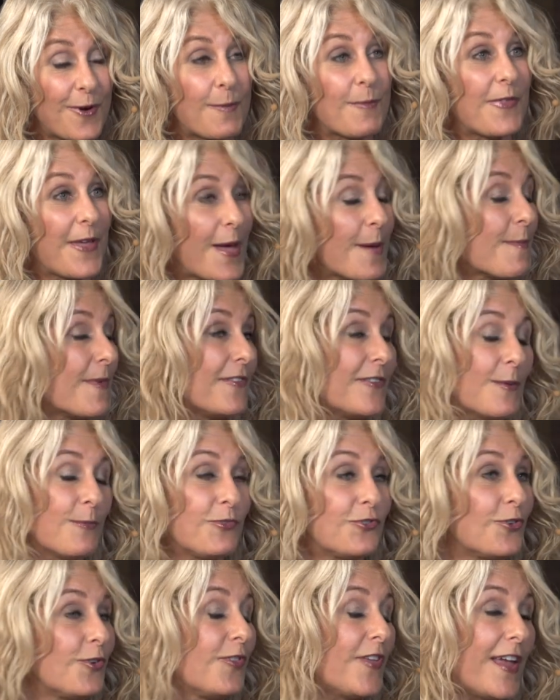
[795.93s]
from them, as
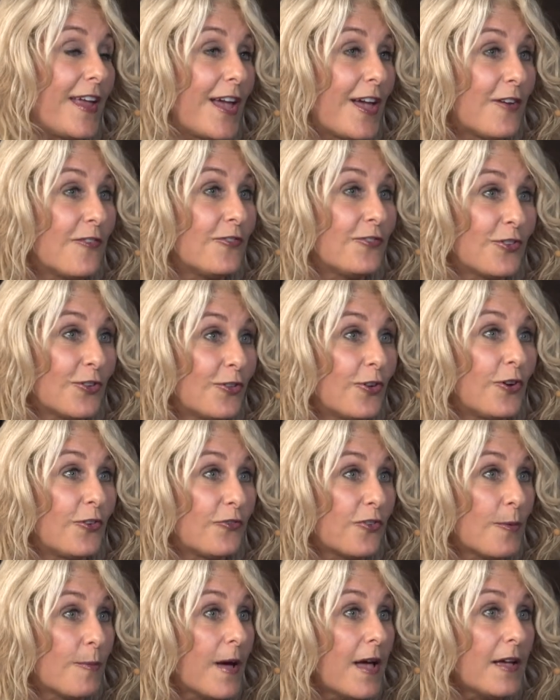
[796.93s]
I'm sure they have to
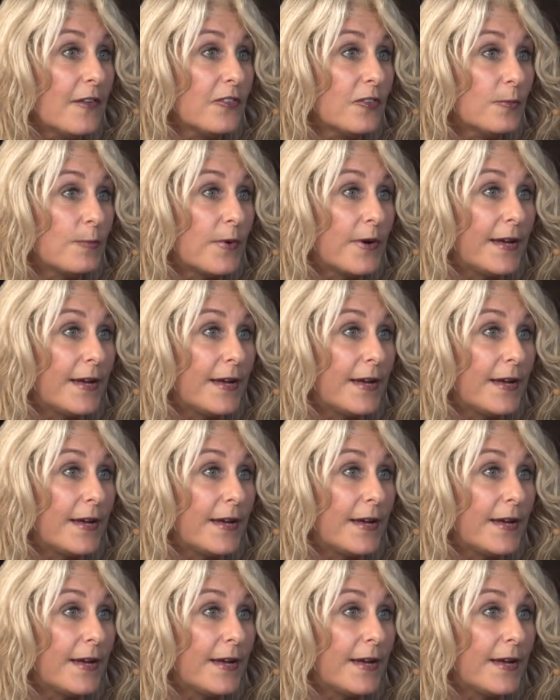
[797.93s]
learn from us,